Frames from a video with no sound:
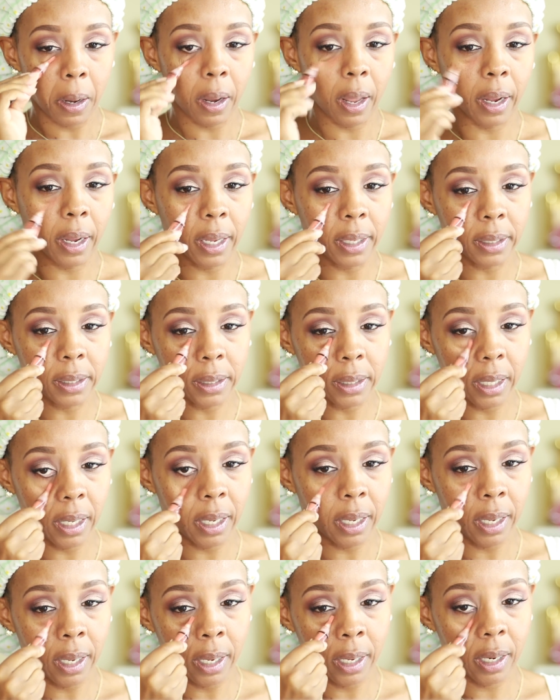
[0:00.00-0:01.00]
Like I
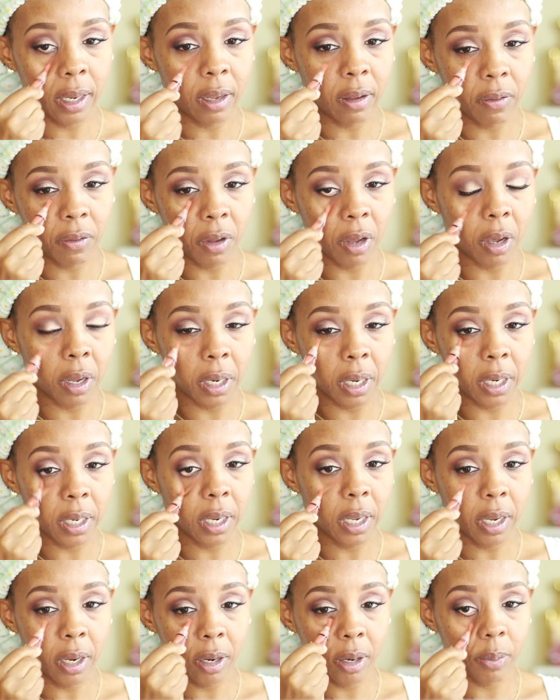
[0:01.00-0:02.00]
said, if y'all didn't
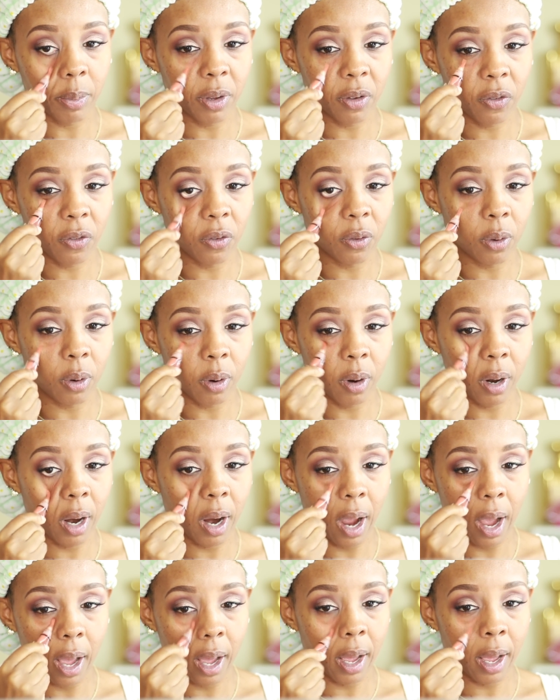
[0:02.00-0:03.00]
hear it
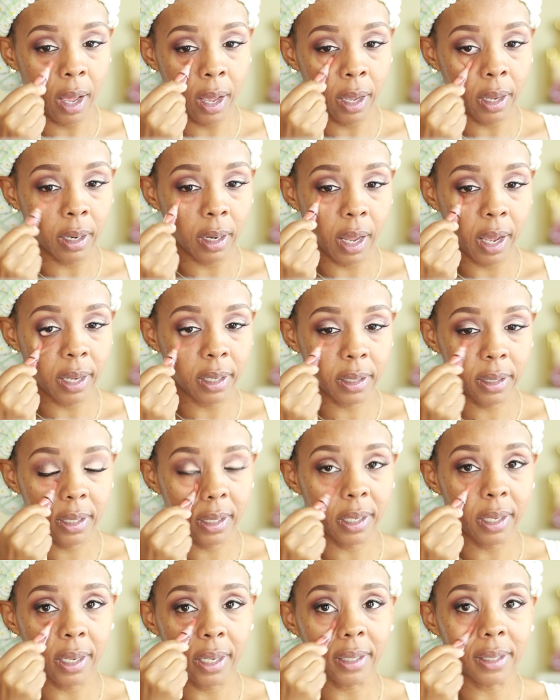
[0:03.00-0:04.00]
before, I like
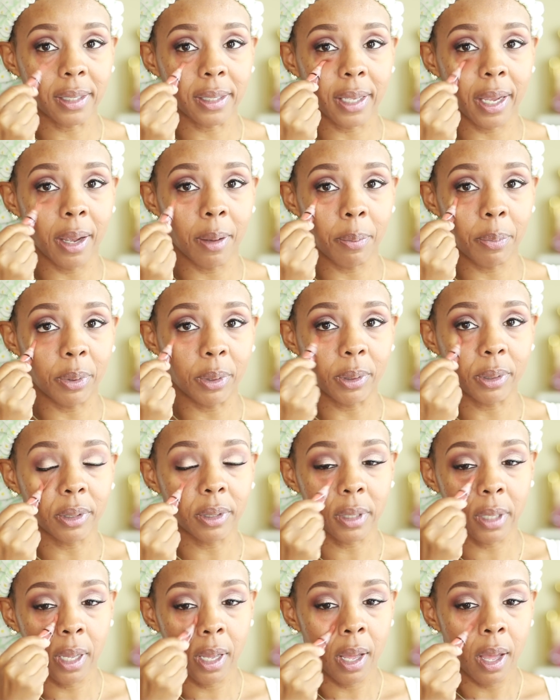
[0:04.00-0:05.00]
to get
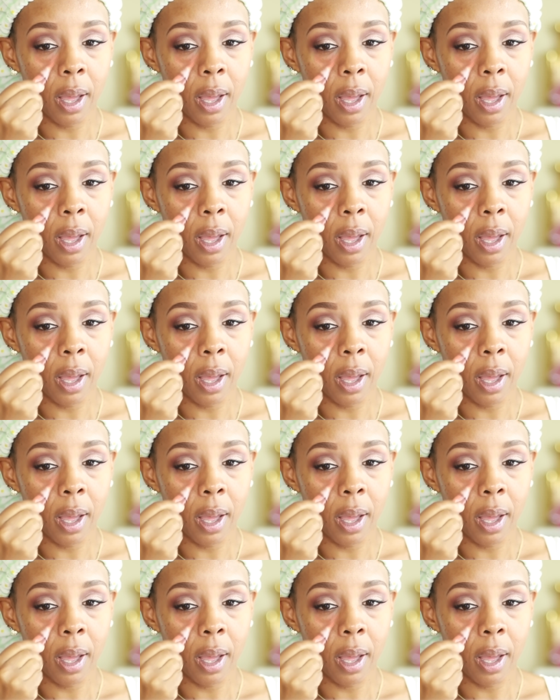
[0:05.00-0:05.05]
samples